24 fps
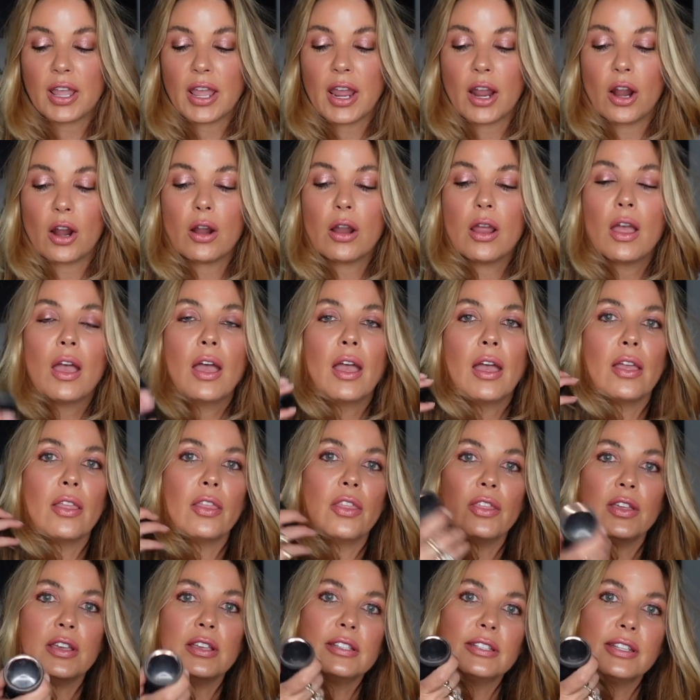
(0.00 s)
hair.
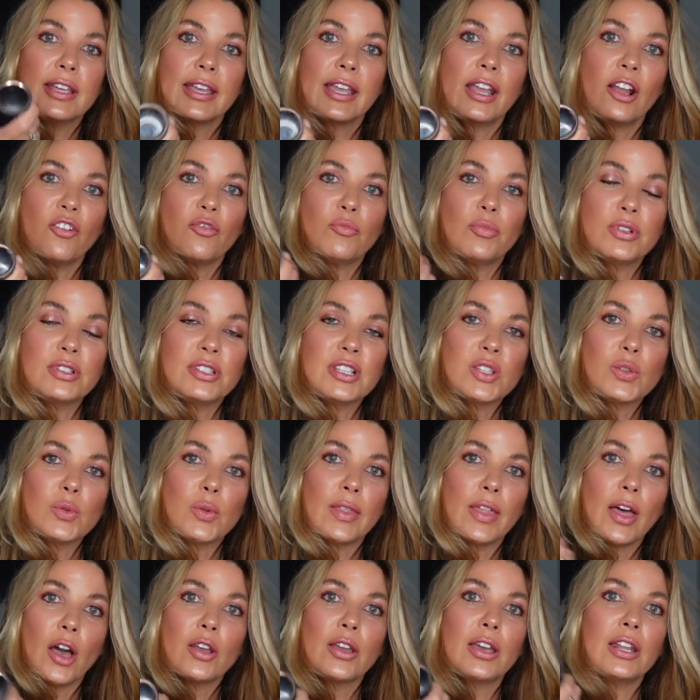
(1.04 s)
These take care of business
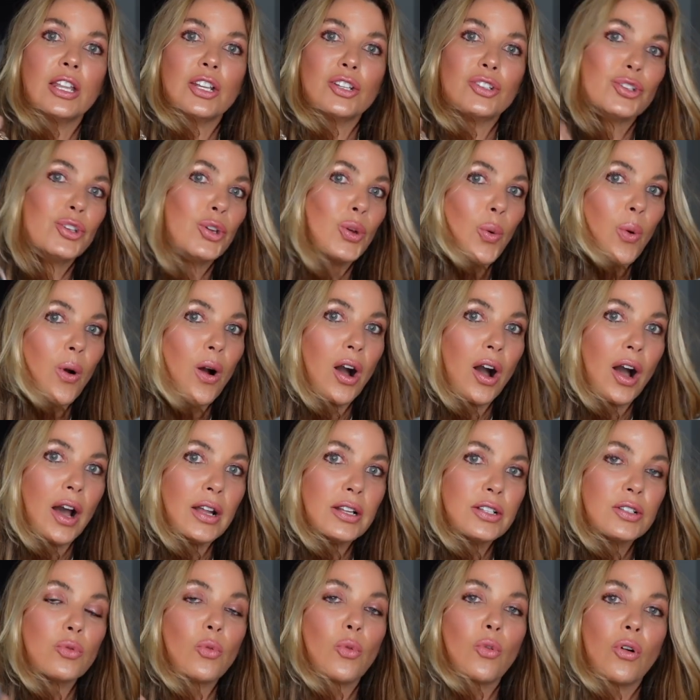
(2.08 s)
without getting too
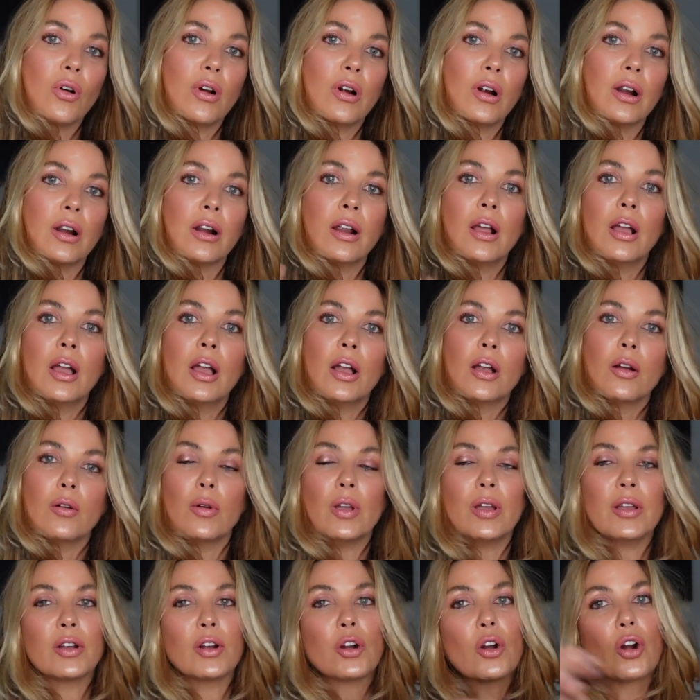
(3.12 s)
hot or
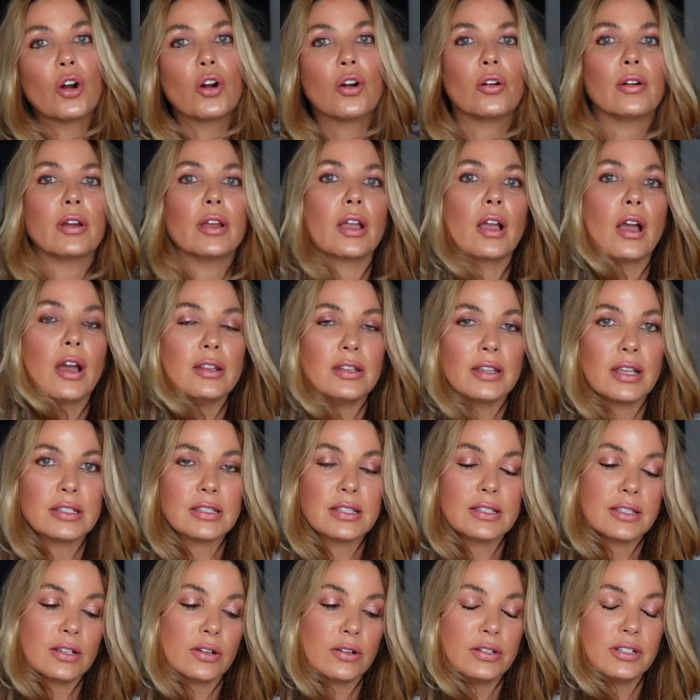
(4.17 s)
incurring
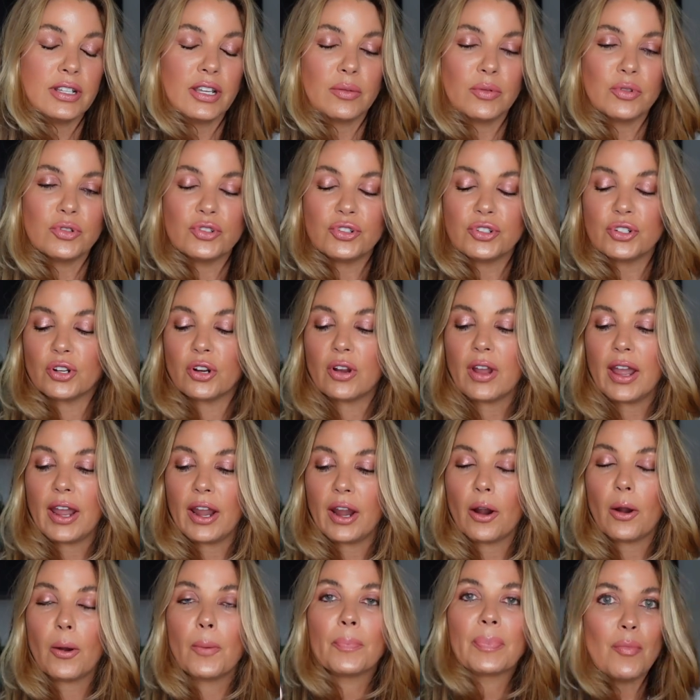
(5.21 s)
unnecessary damage to your
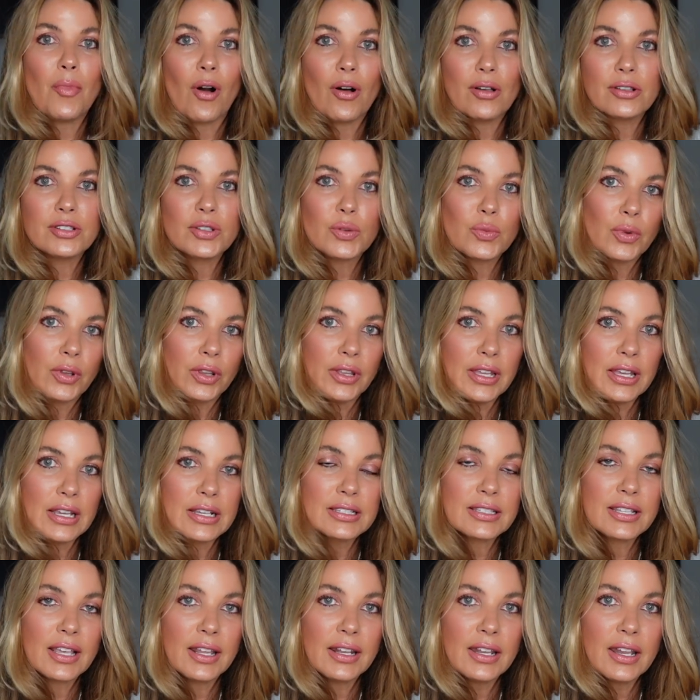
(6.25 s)
hair. I'm also really
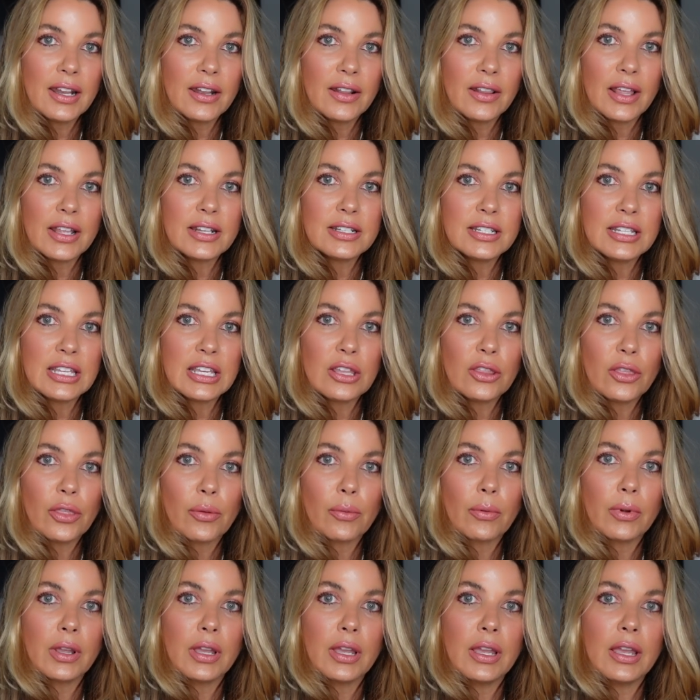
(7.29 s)
excited that
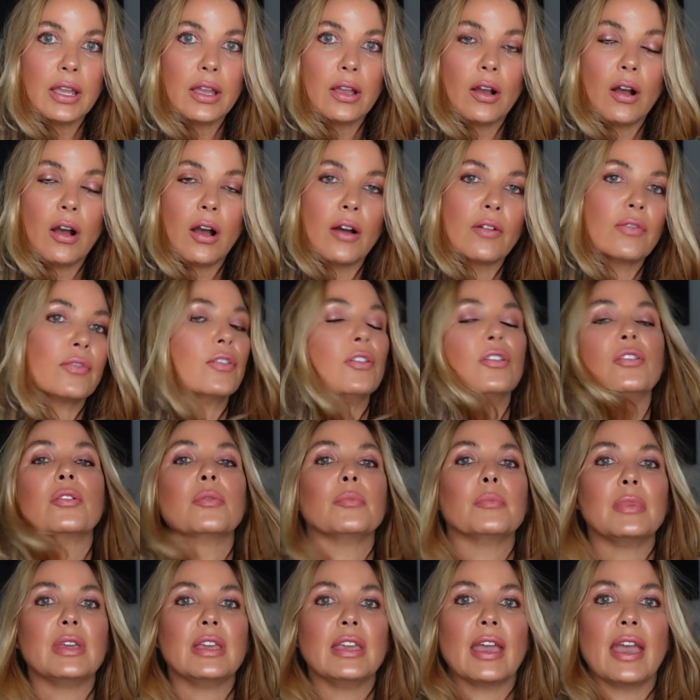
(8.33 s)
T3
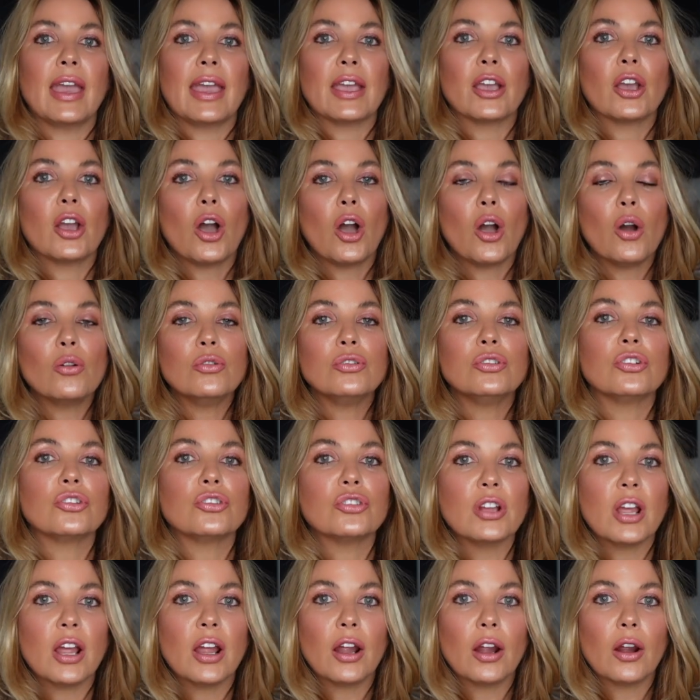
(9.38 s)
offered me a code to
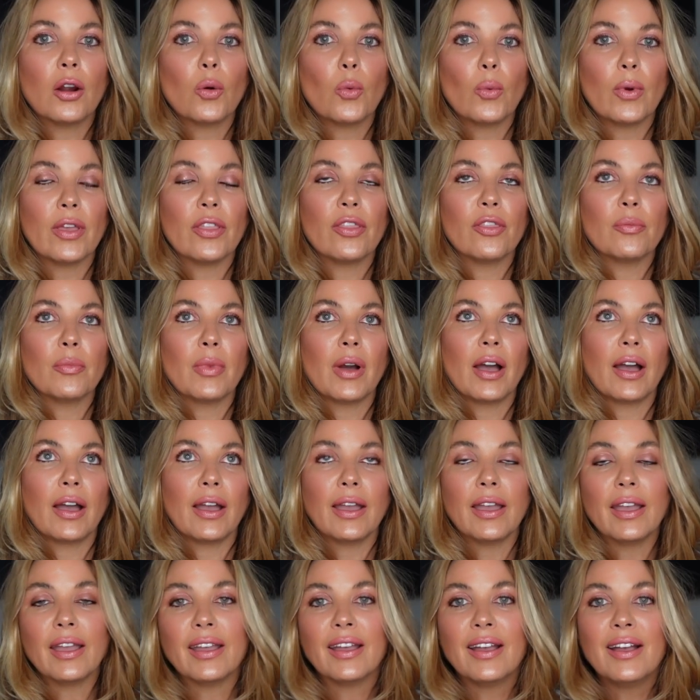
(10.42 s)
share with
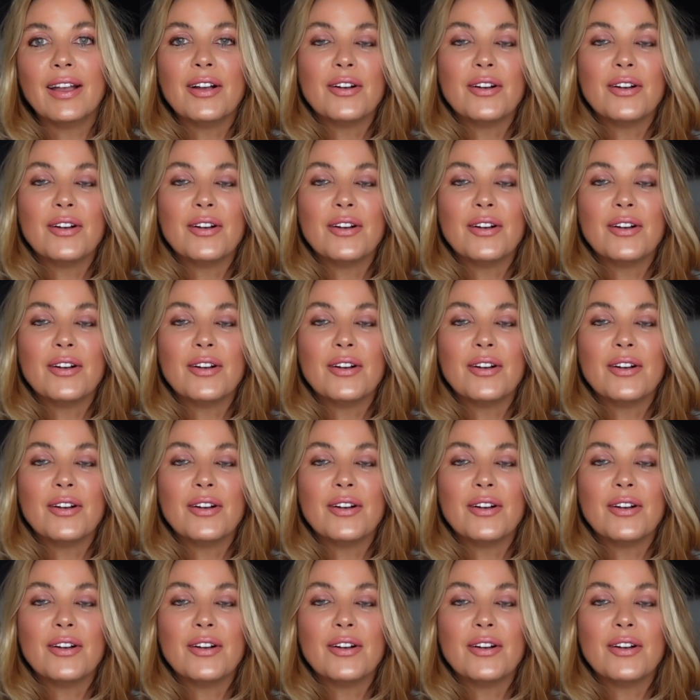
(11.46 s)
my